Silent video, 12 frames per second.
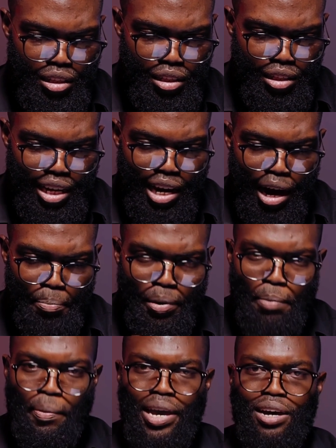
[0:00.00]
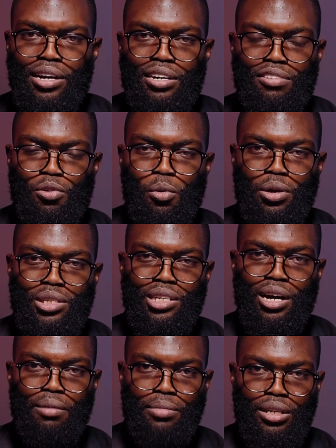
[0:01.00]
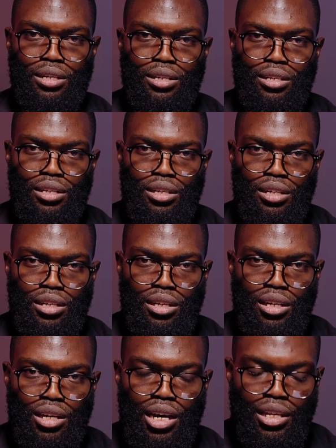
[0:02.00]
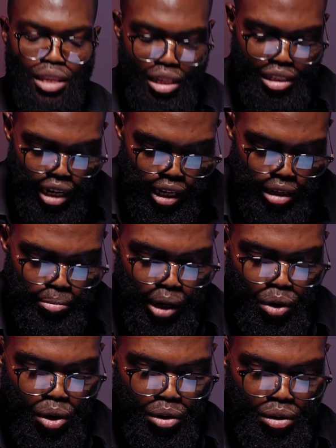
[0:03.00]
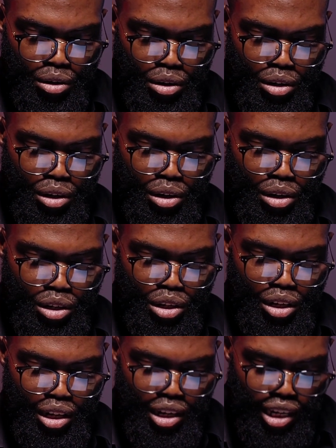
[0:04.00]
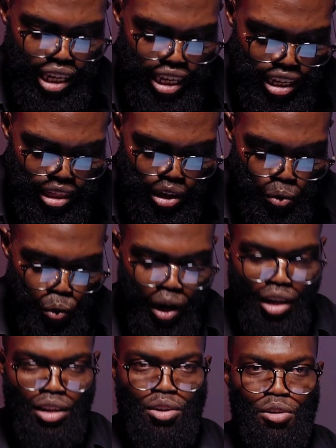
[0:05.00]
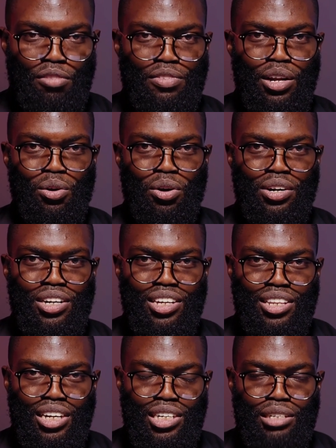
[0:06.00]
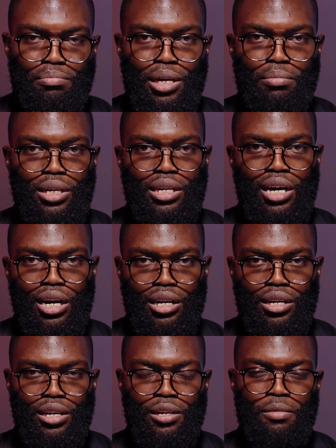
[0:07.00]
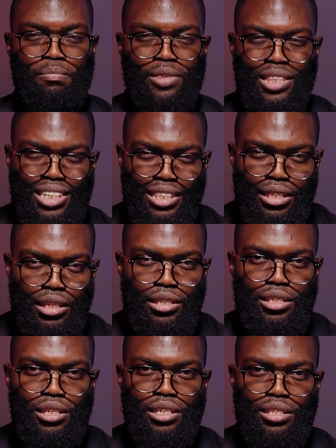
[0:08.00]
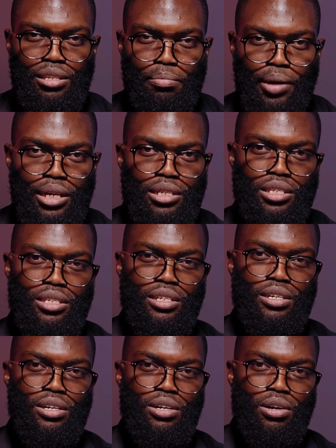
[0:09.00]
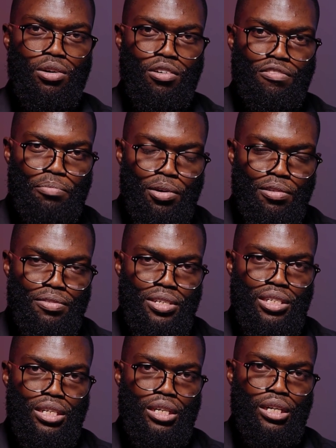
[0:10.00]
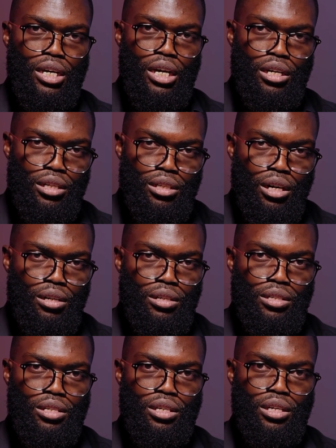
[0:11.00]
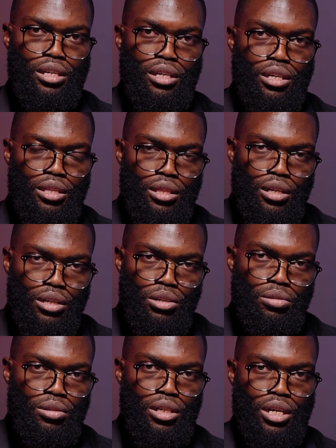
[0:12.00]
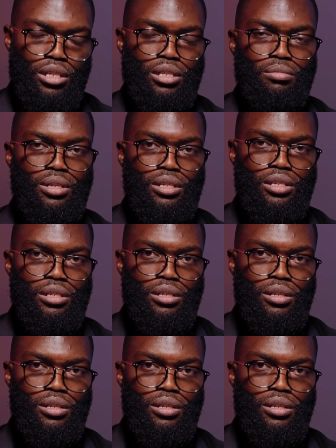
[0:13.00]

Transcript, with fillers: they are prepared for what's coming and they send him along in the will of the Lord that it may be done. This is the place of prophecy and tongues in the New Testament.